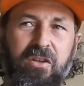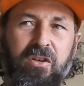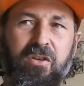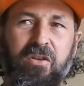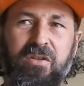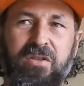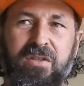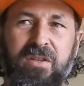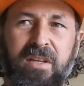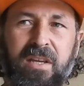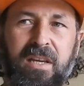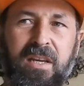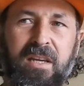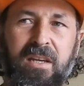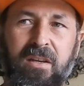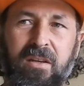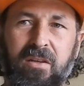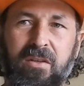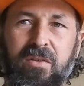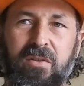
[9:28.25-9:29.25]
use
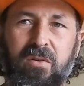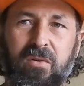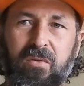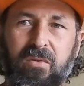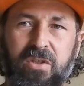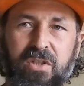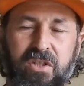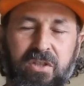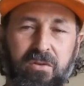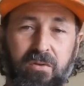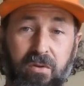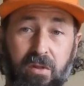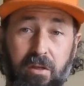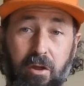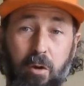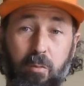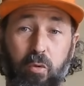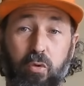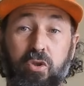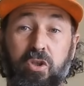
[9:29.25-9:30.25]
the
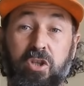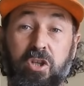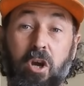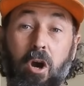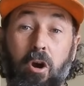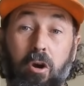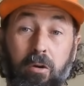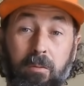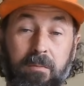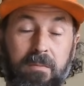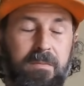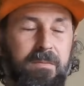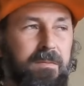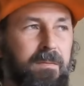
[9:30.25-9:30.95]
thermal scope.